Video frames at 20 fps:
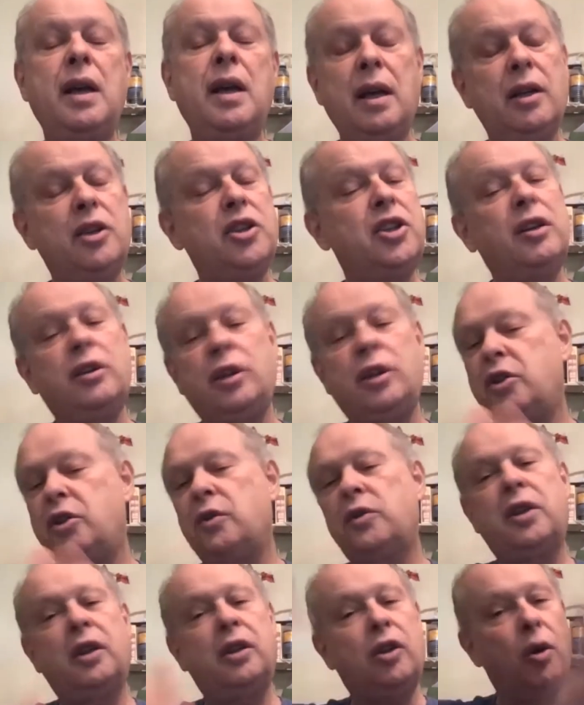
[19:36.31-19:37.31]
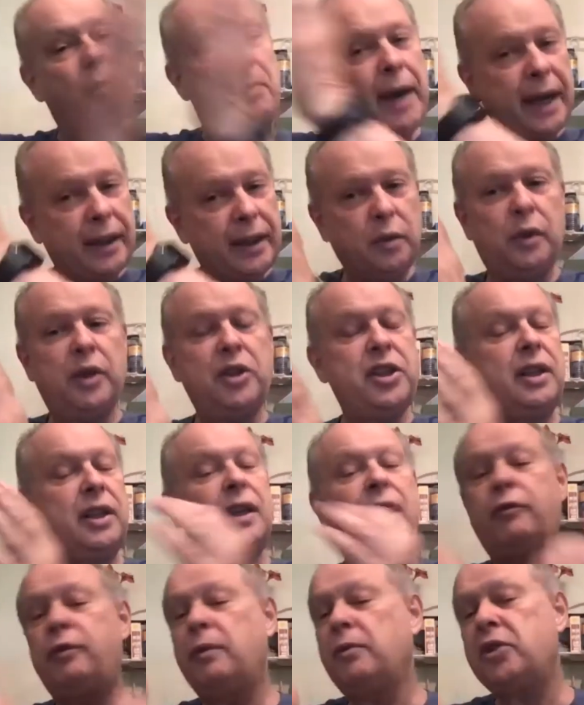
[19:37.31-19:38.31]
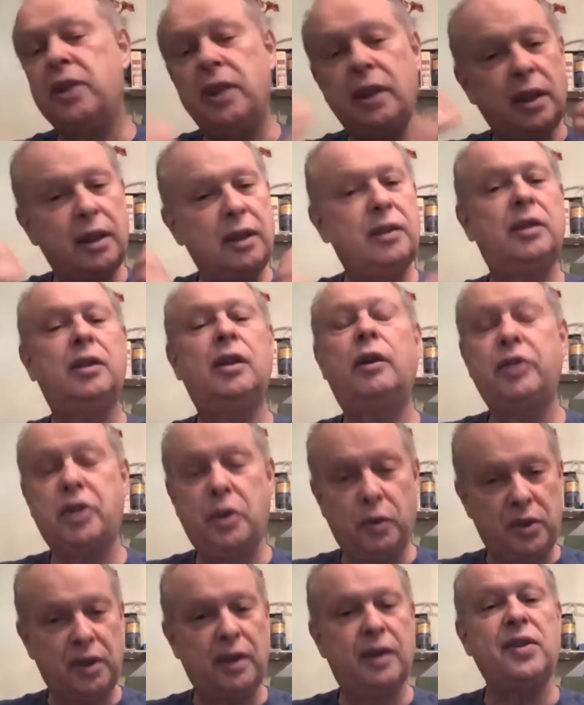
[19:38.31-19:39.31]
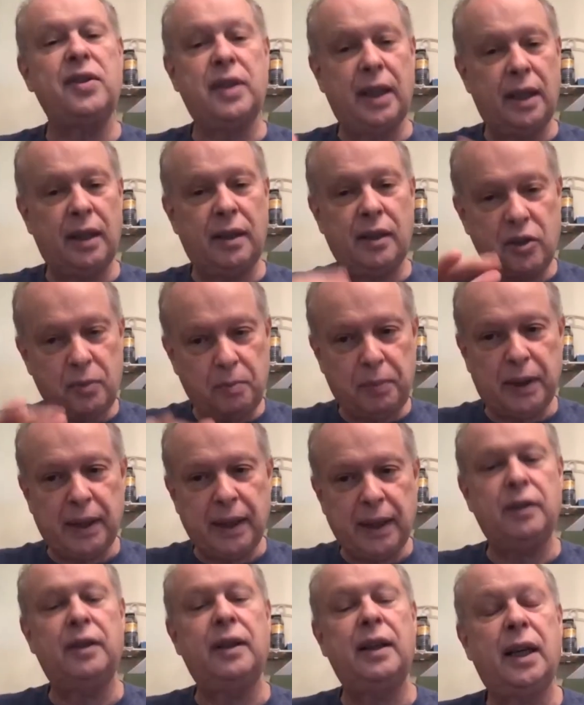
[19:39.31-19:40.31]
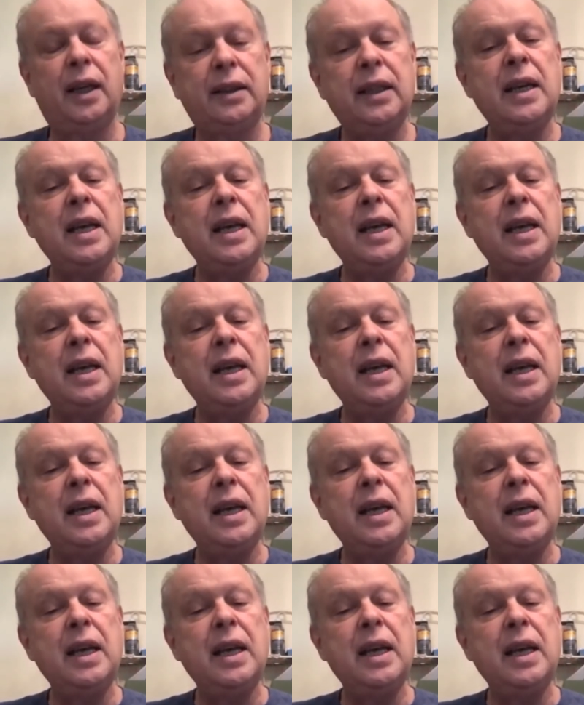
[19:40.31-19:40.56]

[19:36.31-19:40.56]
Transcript: She thought she was going to go back to where she came from. She didn't know if she was going to stay on this plane or not.